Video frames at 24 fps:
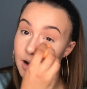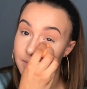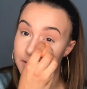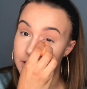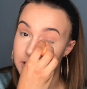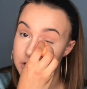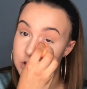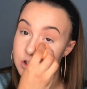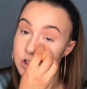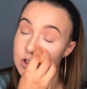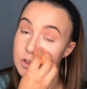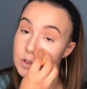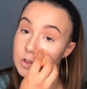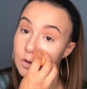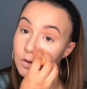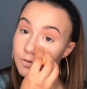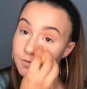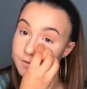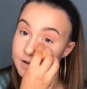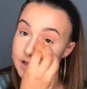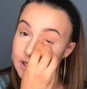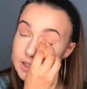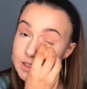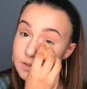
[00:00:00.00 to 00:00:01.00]
it's just not
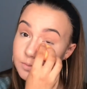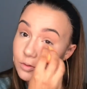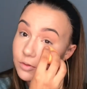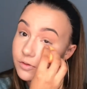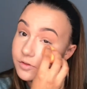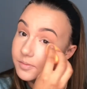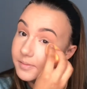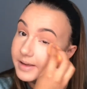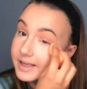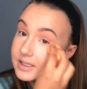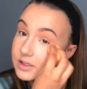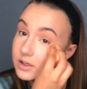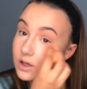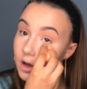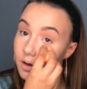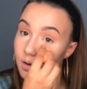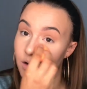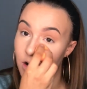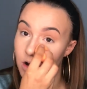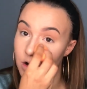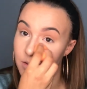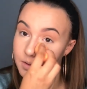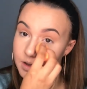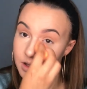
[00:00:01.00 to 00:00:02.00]
feasible for me to go
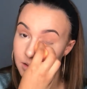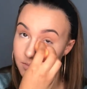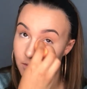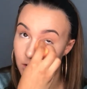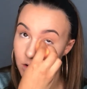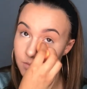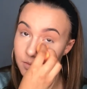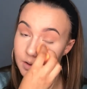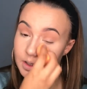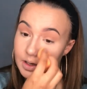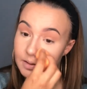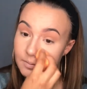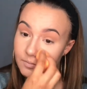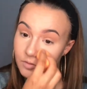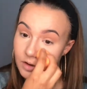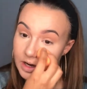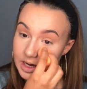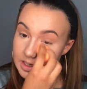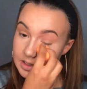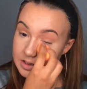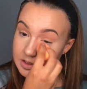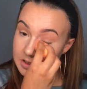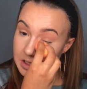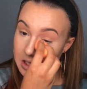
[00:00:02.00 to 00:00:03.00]
home at the moment and
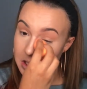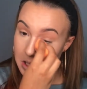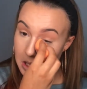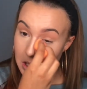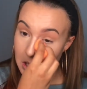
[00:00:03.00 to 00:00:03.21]
risk